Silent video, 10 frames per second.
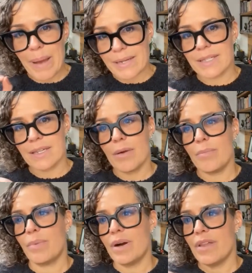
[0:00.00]
backed
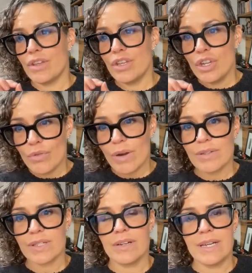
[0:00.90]
up by the
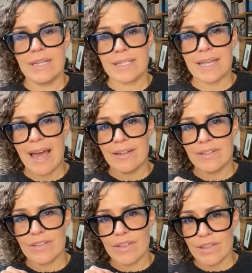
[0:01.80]
neuroscience
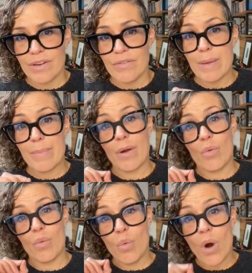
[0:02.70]
and the theory
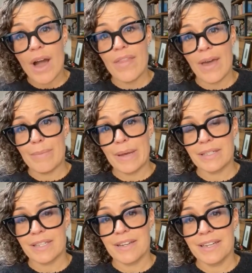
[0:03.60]
about why that
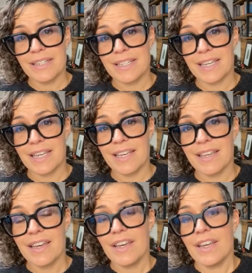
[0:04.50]
makes learning sticky.